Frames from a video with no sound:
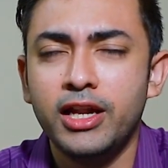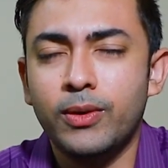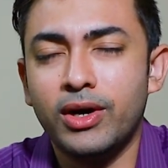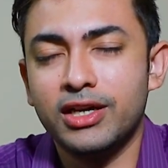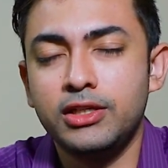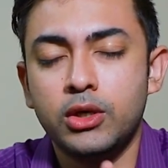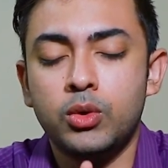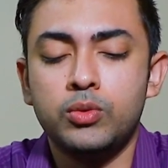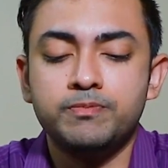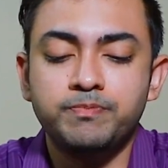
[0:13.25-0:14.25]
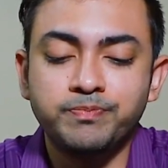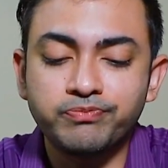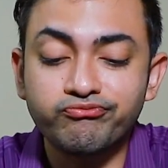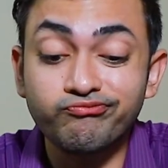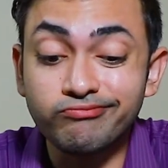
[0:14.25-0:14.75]
Now, I know
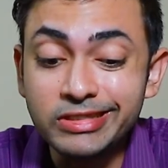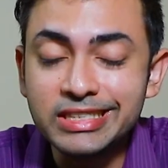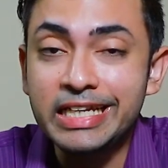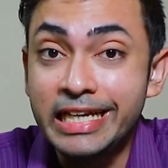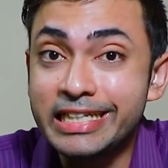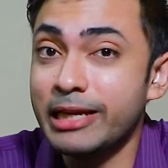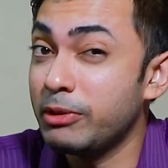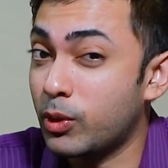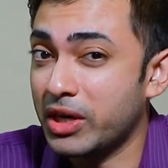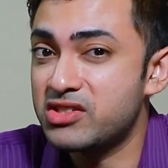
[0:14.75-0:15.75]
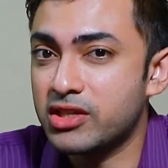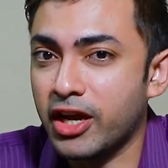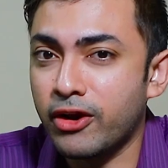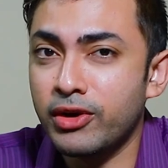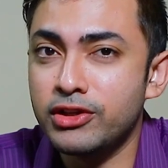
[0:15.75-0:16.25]
it can be quite
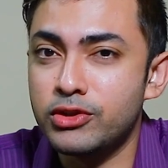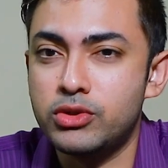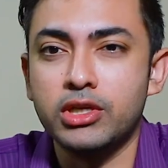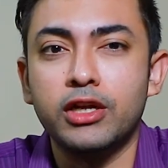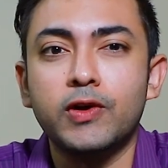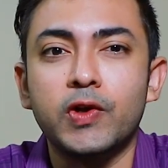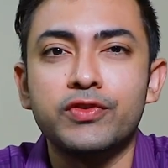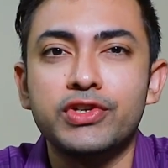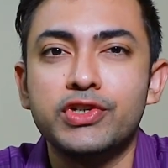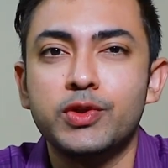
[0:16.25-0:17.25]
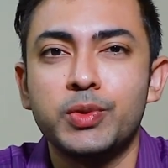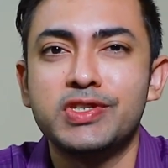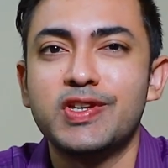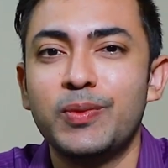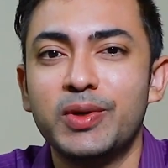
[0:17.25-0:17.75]
scary to start a conversation
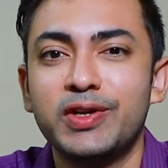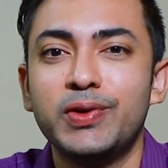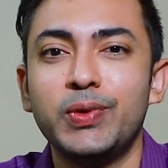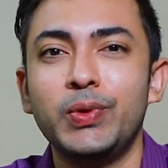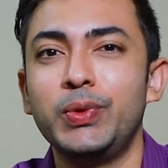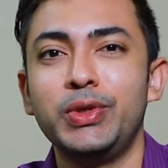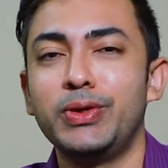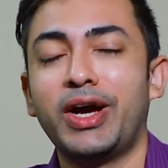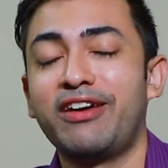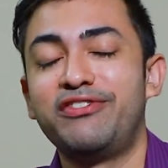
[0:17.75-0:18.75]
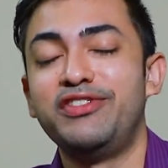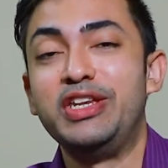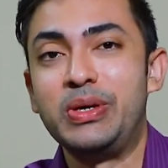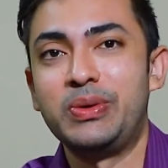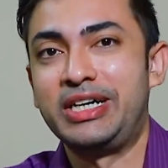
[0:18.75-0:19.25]
with someone who you have
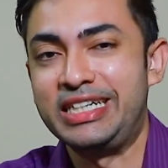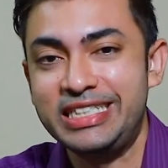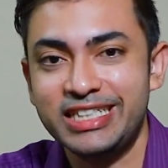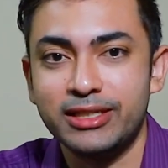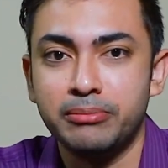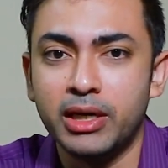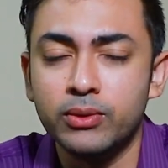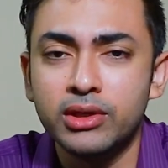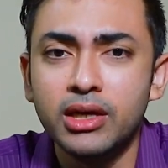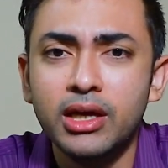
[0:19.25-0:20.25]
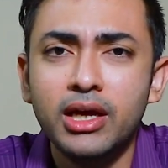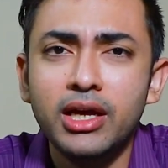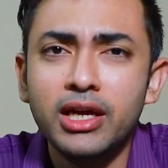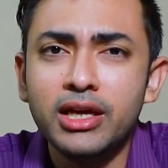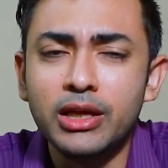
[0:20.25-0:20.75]
no idea about.
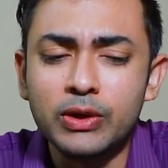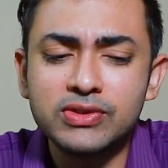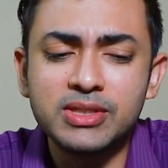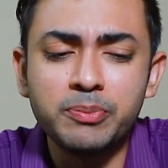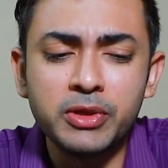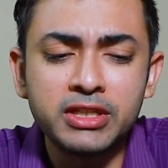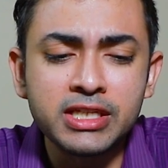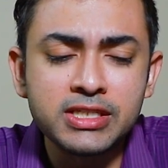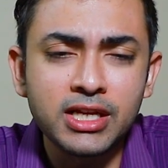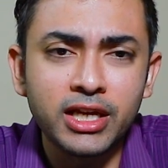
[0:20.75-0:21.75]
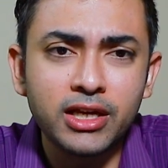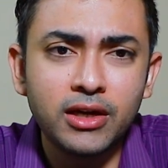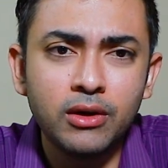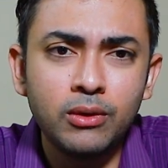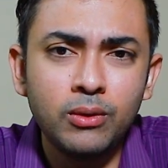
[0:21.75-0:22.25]
Simple things like,
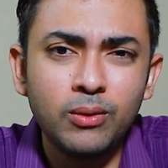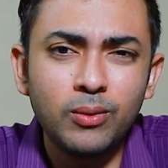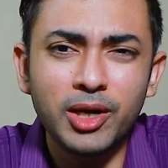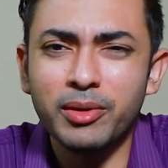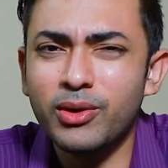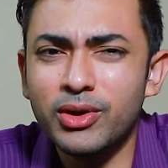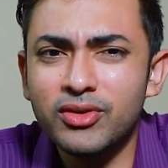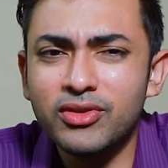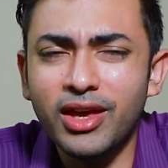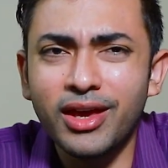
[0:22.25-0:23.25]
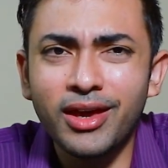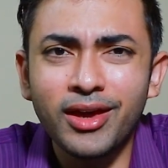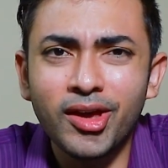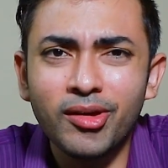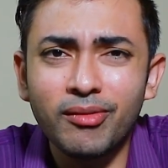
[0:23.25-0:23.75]
oh, what am I going to
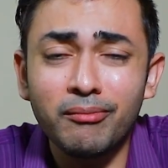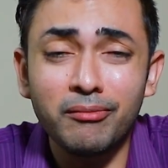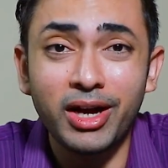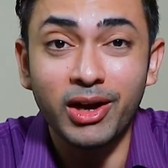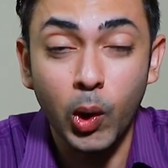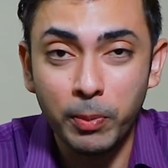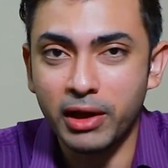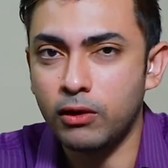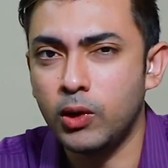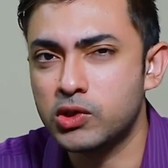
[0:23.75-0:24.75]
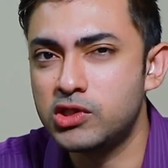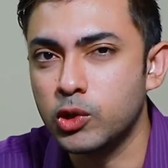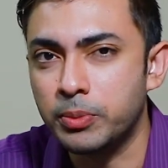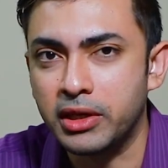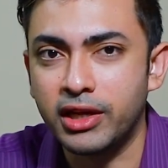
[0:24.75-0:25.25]
say? I hope I don't look
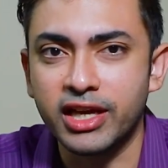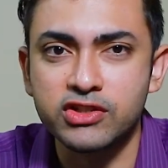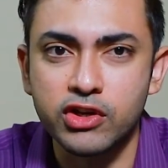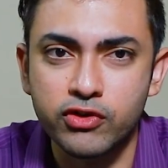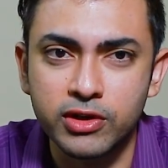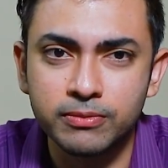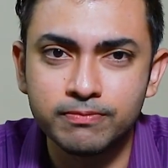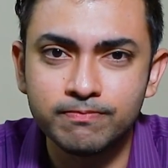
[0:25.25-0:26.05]
stupid, etc.